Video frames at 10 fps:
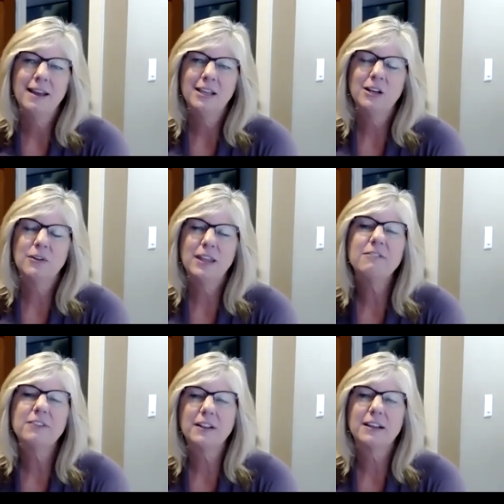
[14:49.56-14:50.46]
you know they
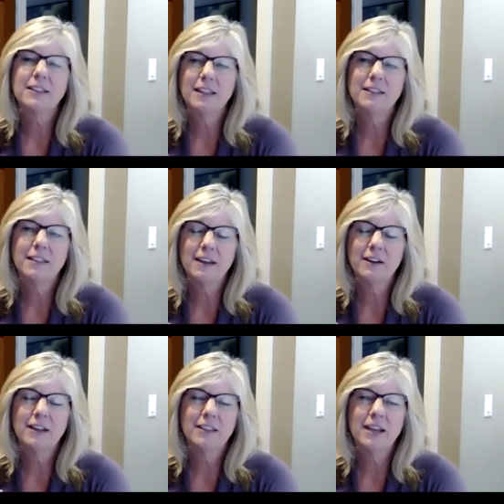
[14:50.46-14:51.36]
feel like
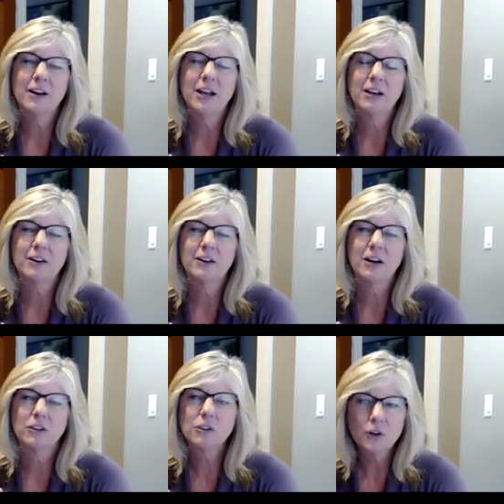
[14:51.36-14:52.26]
they they again are,
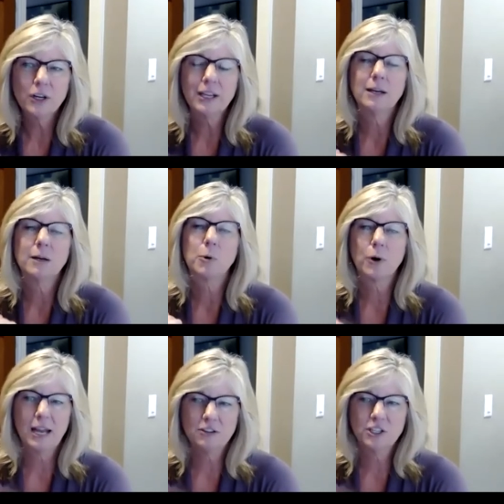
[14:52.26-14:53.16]
are learning and are
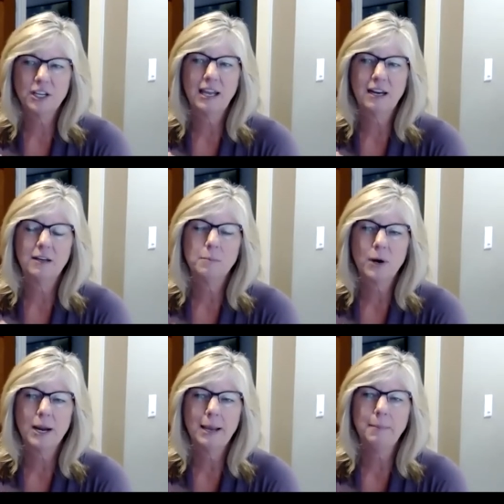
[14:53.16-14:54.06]
more educated and
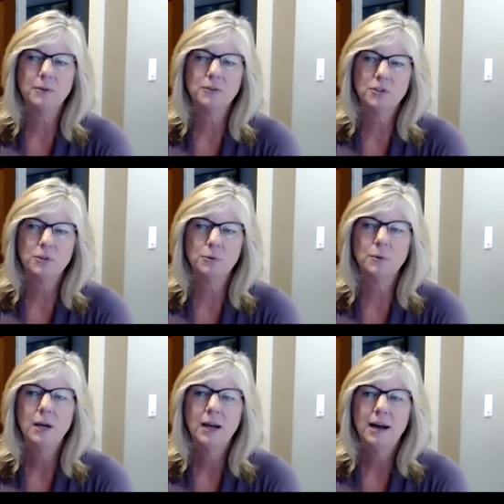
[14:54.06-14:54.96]
more able
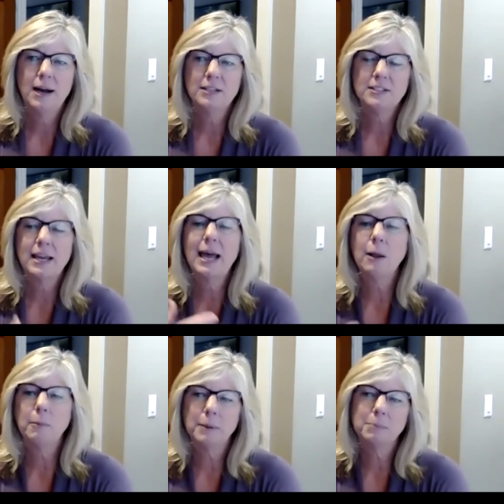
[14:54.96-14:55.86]
to uh, to
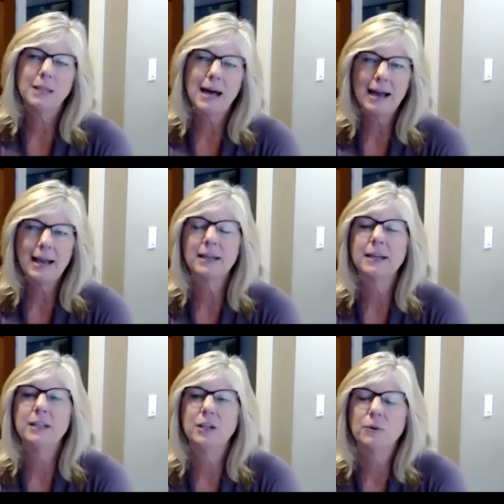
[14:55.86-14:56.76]
help apply,
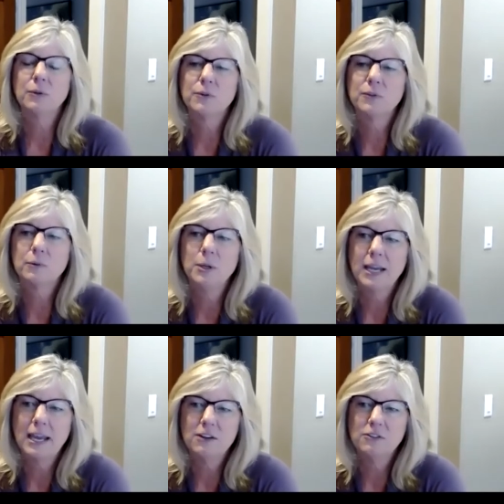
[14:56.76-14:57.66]
you know, those
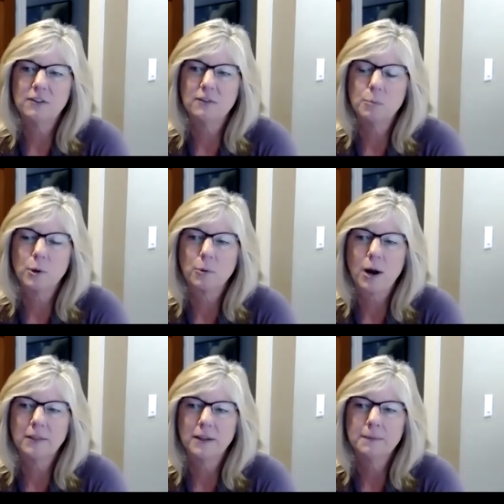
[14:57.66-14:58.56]
communications more
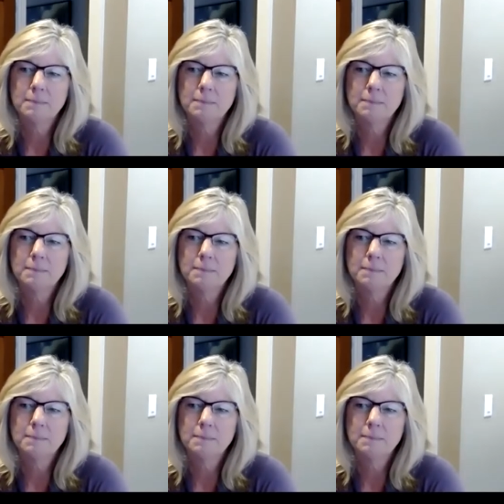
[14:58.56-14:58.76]
broadly.